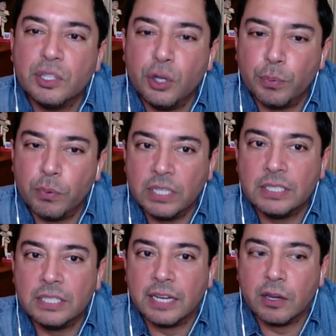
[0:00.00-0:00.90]
to your
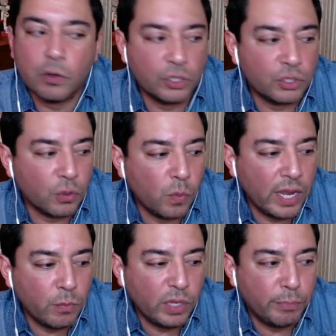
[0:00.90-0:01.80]
point, Diego, so
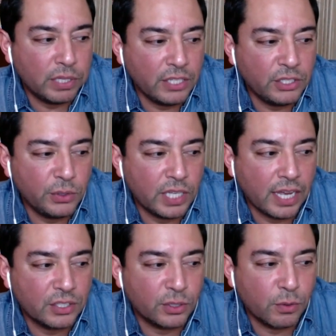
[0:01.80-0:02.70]
when we played you
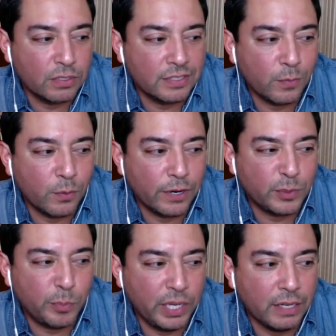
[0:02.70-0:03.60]
guys, the Golden State
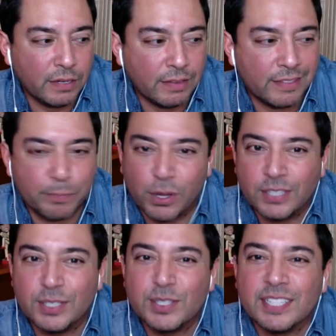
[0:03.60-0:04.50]
Warriors beat the
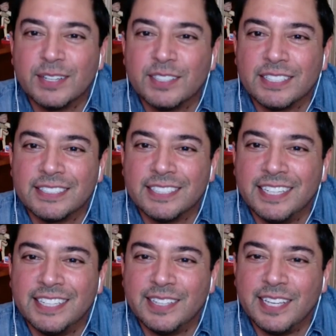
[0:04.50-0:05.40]
Boston Celtics
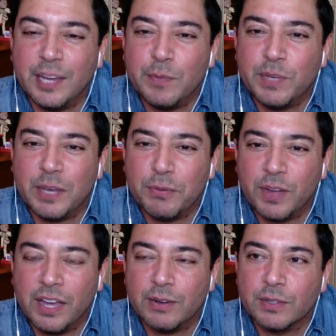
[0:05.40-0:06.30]
in the N B A
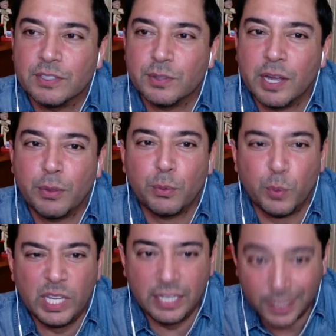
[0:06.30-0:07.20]
Finals uh,
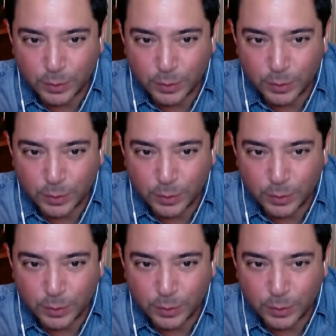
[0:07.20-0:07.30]
three uh,